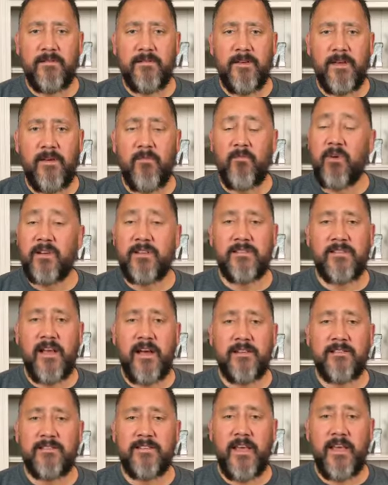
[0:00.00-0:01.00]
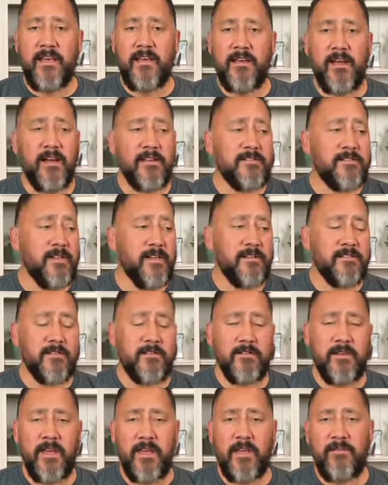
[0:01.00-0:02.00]
And what does God say? God says,
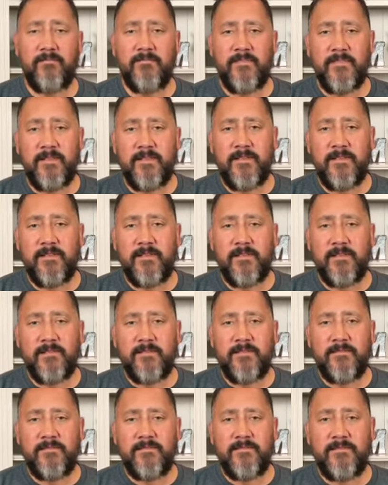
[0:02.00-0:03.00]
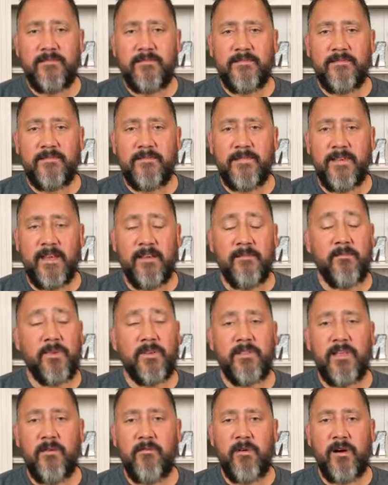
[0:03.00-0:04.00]
"Okay, Give them
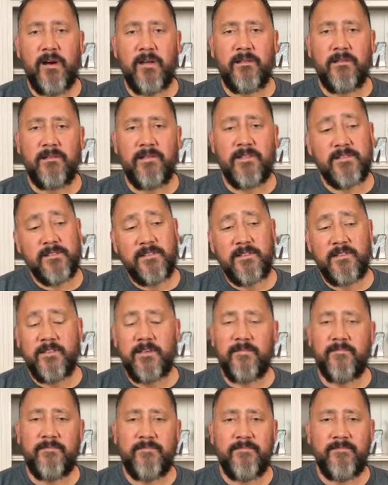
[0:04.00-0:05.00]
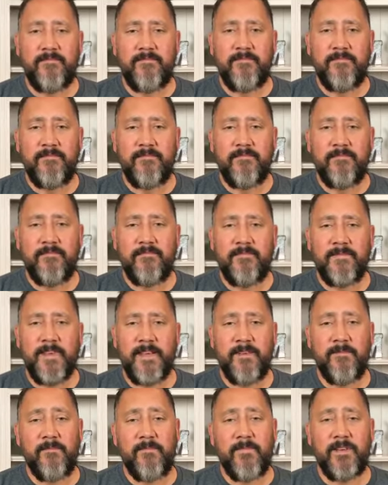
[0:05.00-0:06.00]
what they want. Listen to them.
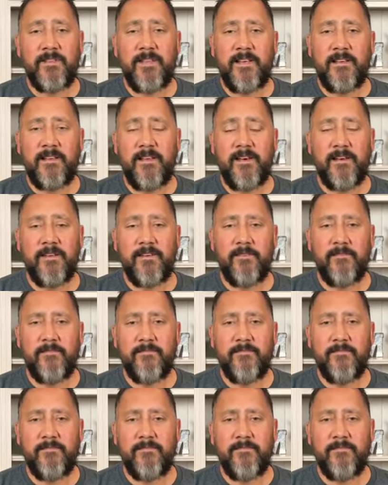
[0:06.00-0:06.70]
Give them what they tell you.